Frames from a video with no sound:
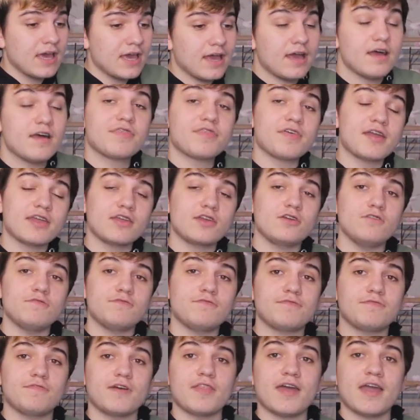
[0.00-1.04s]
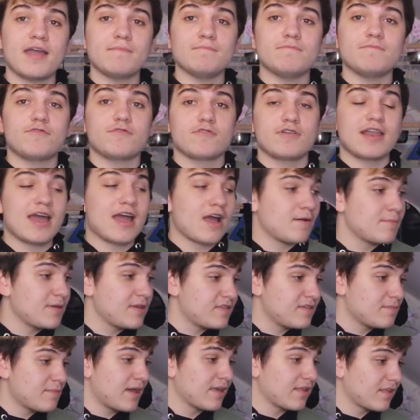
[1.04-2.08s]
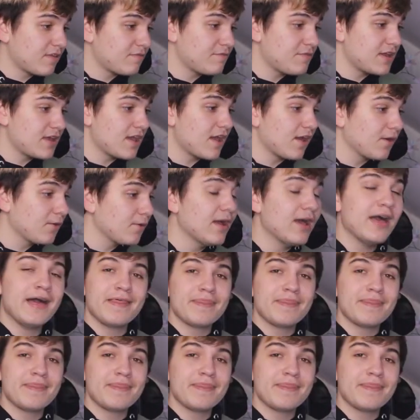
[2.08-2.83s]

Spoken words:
Thank you for them for allowing me to make this video.